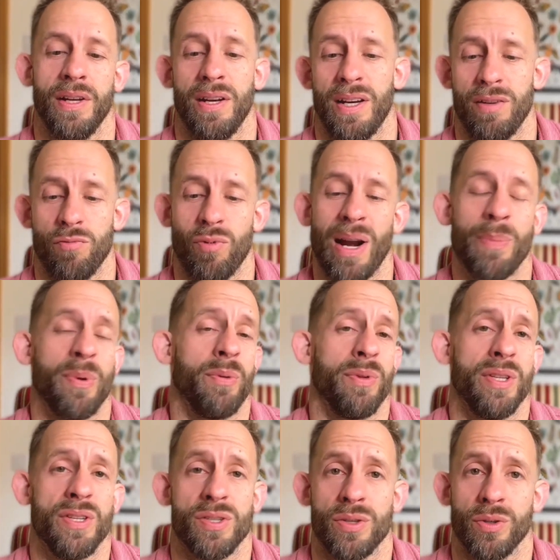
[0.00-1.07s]
and wrap it
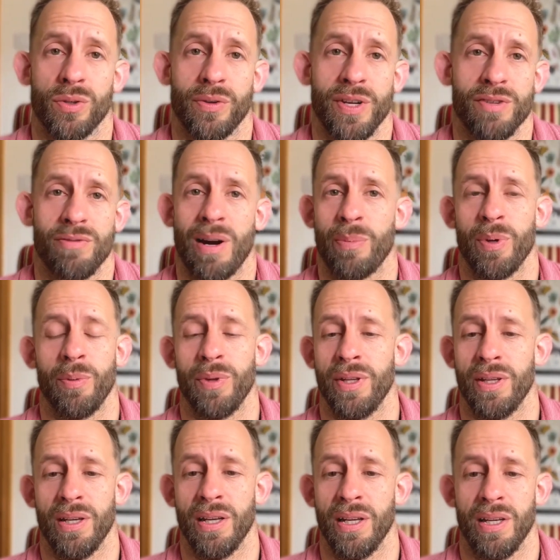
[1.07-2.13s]
within stories, wrap it
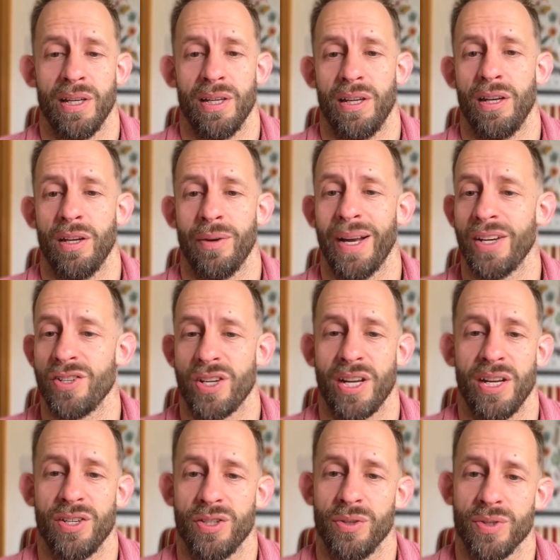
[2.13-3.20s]
within,
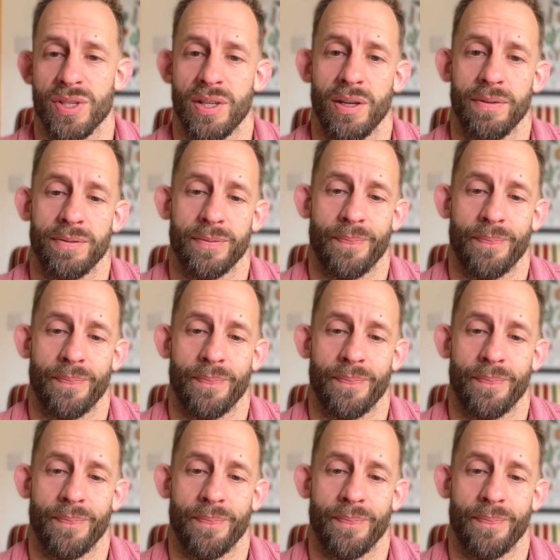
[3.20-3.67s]
educational stuff.